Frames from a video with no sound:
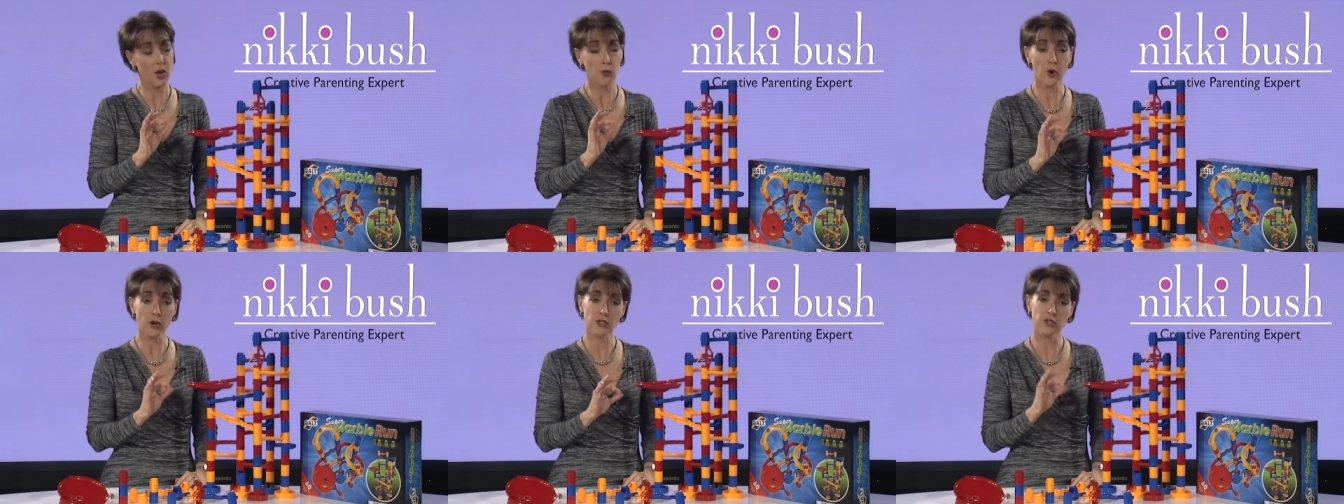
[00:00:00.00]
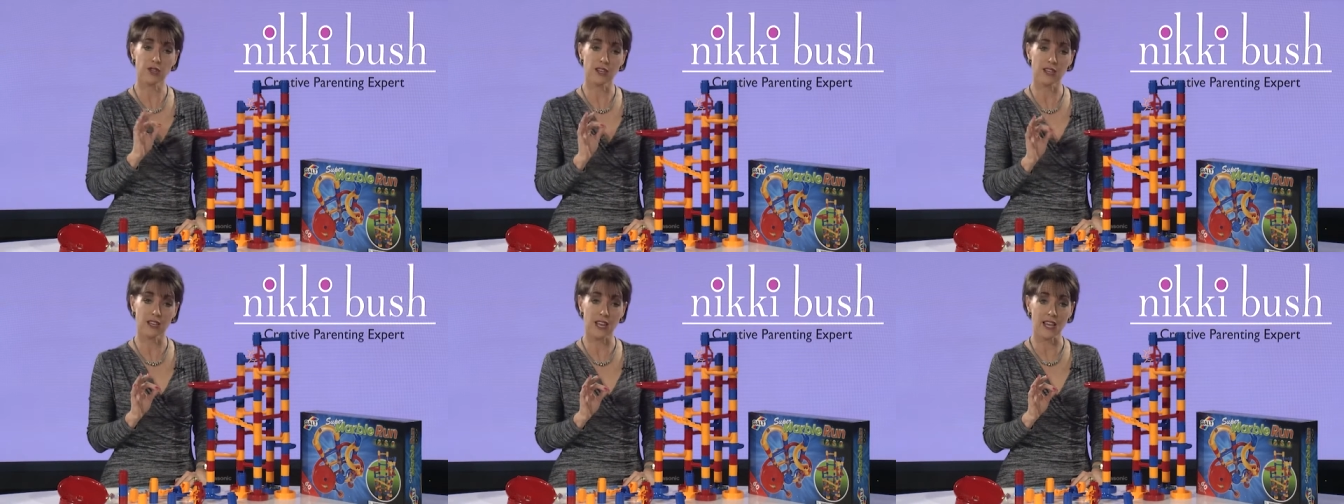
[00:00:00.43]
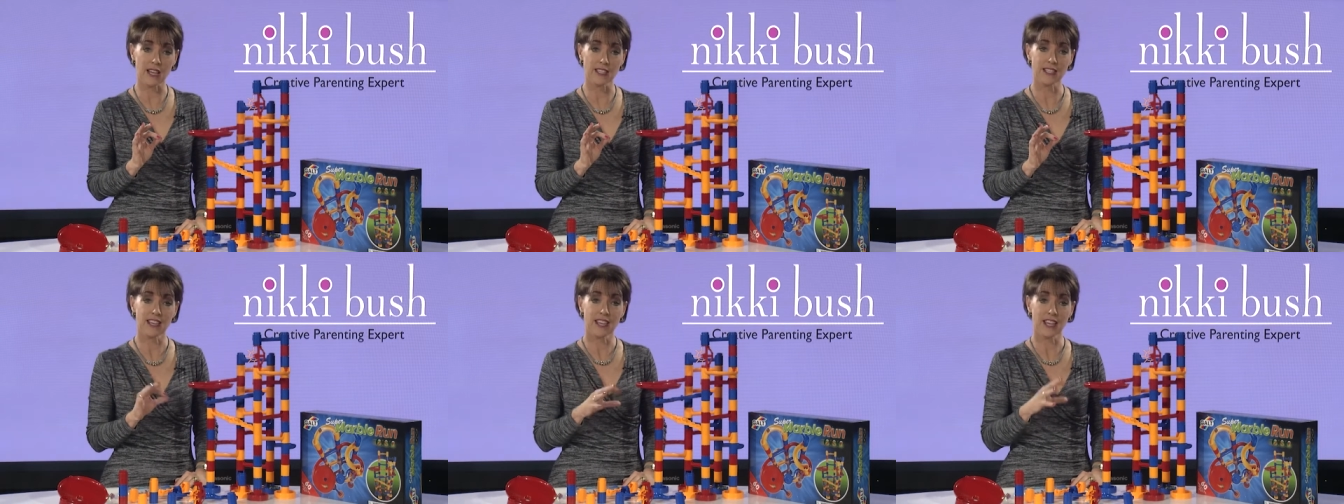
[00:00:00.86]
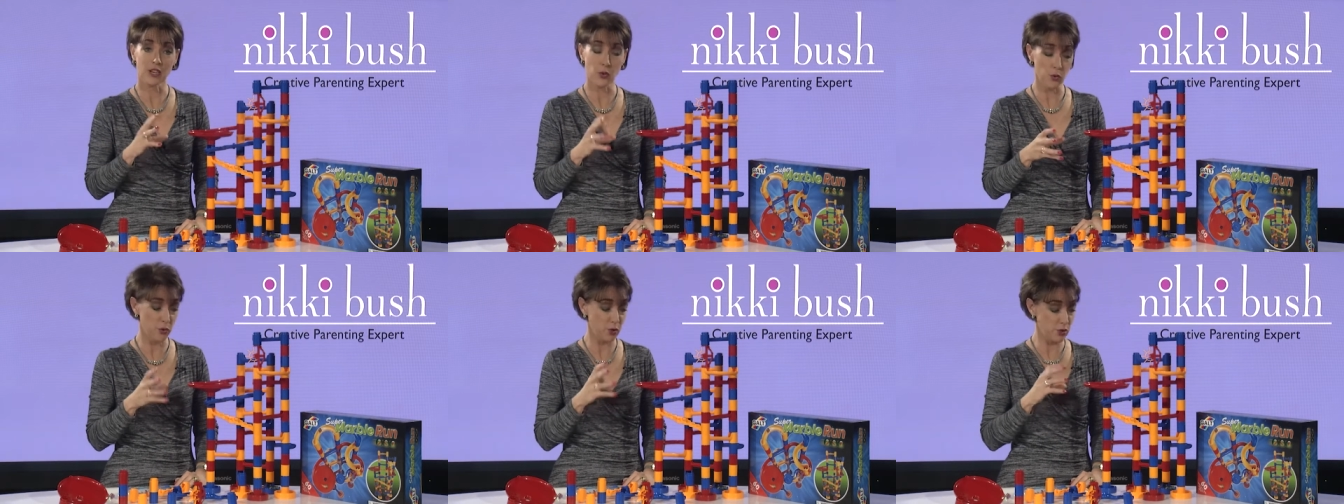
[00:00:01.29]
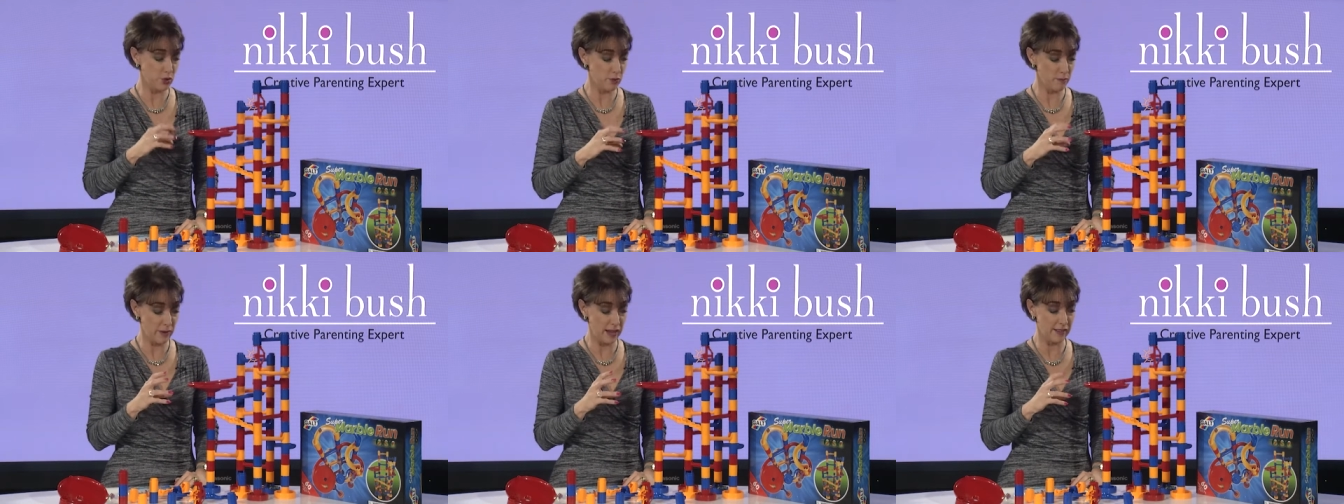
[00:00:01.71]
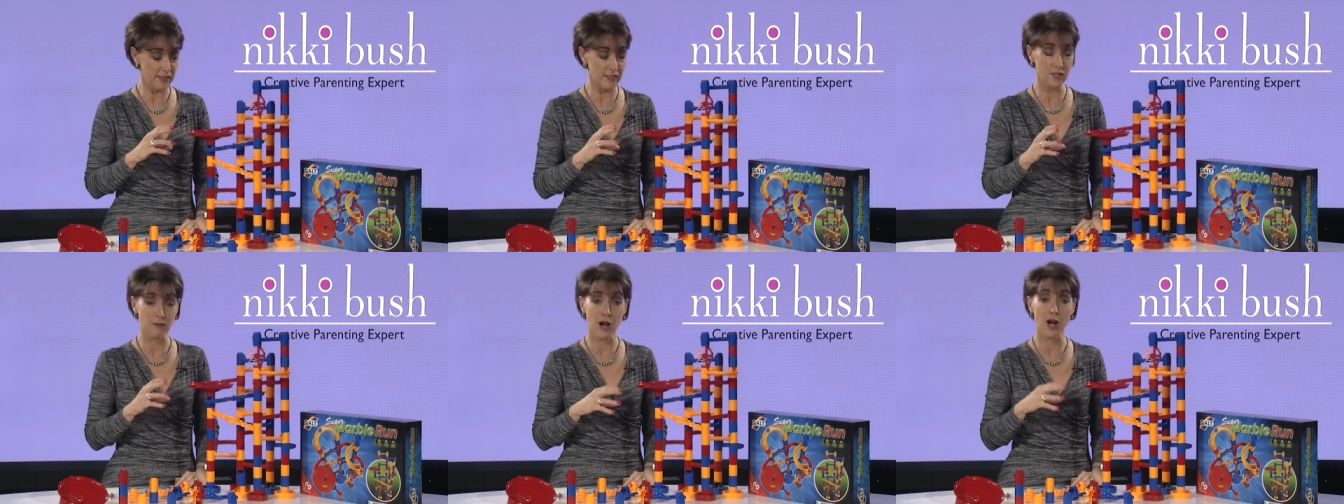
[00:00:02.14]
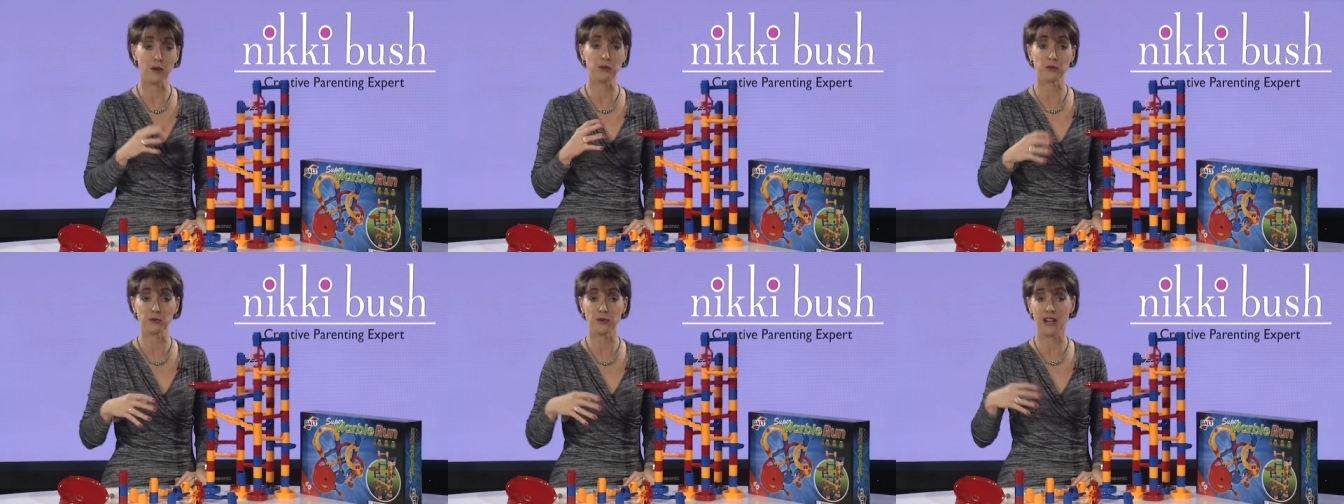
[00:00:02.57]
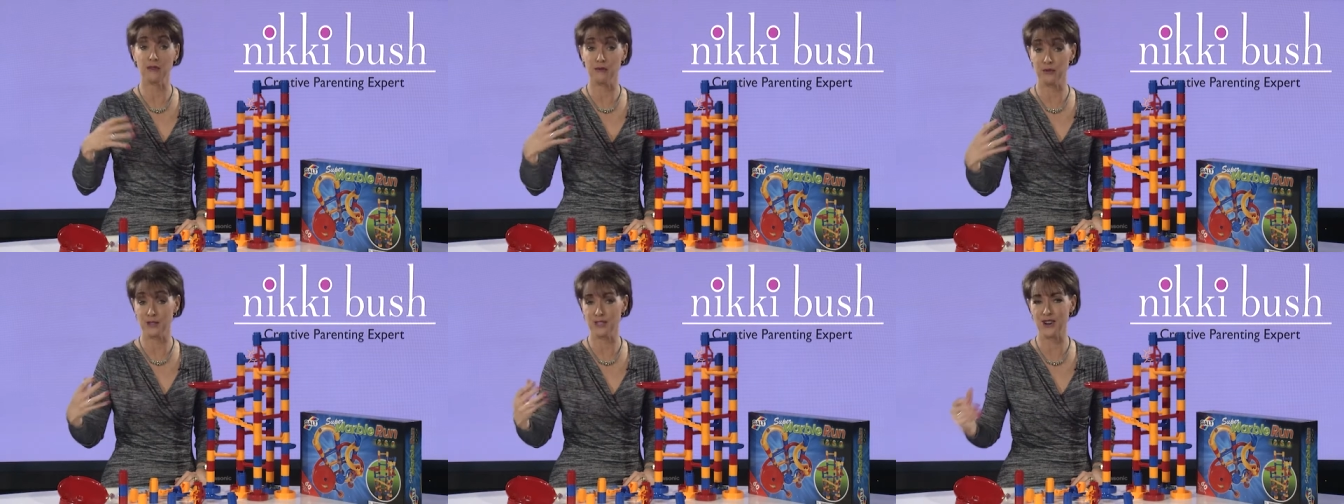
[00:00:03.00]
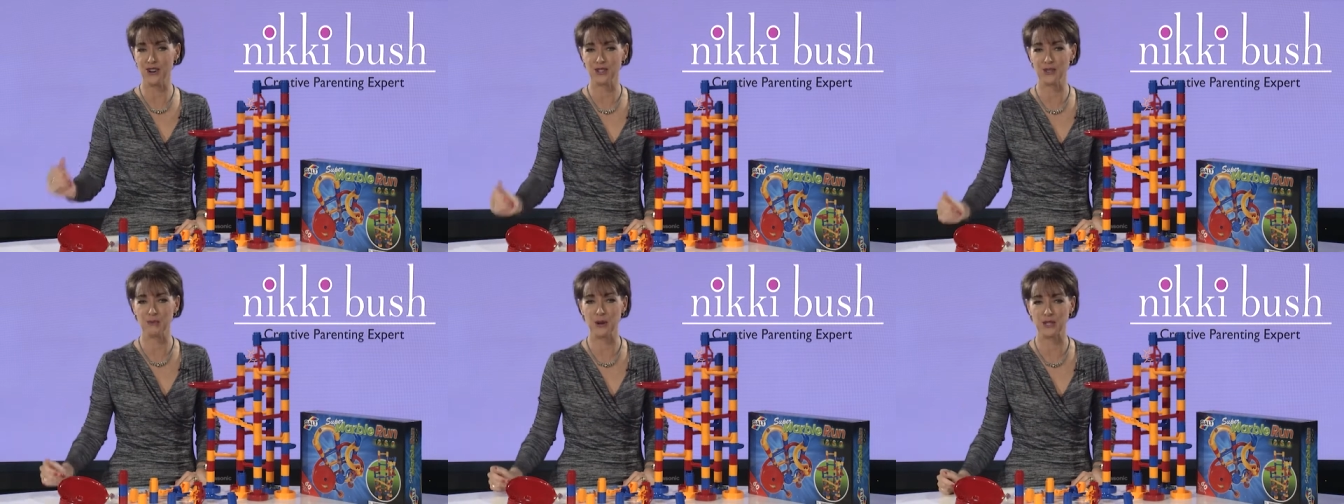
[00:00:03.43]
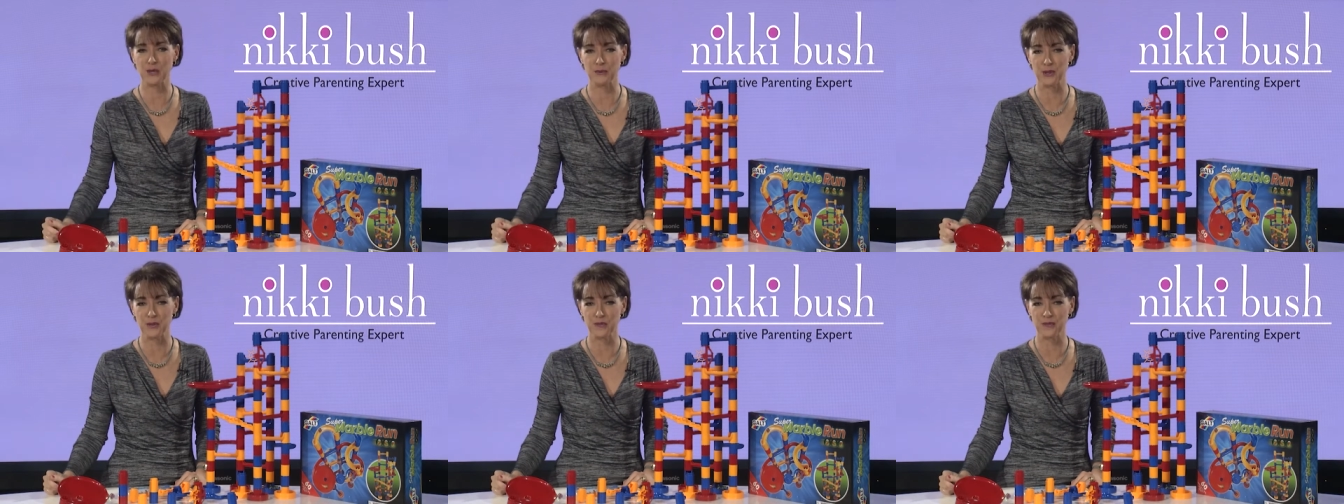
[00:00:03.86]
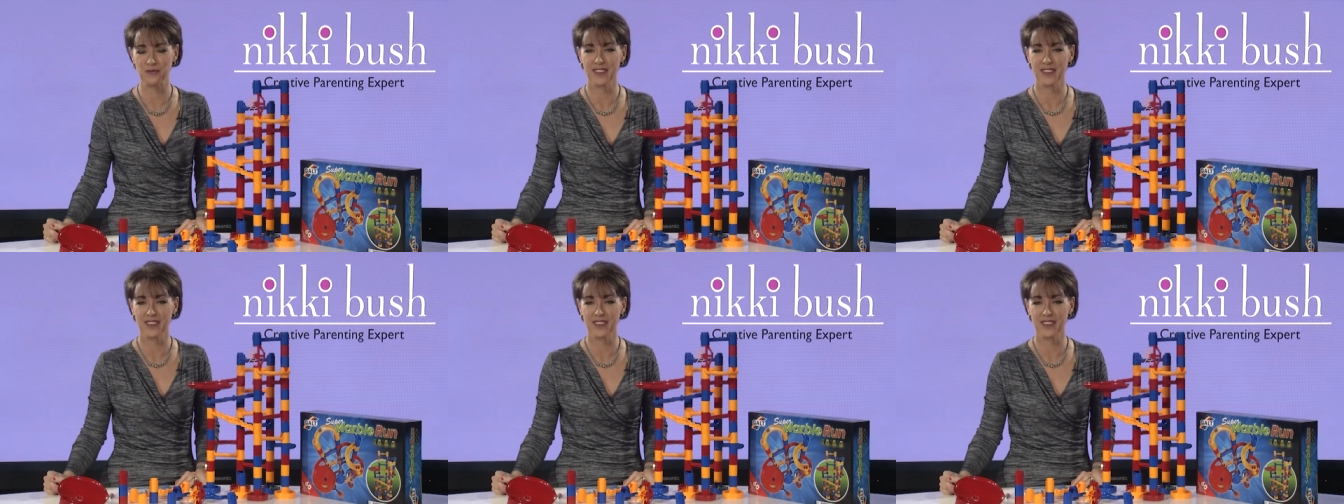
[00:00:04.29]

what to connect in order to make this marble run for as long as possible.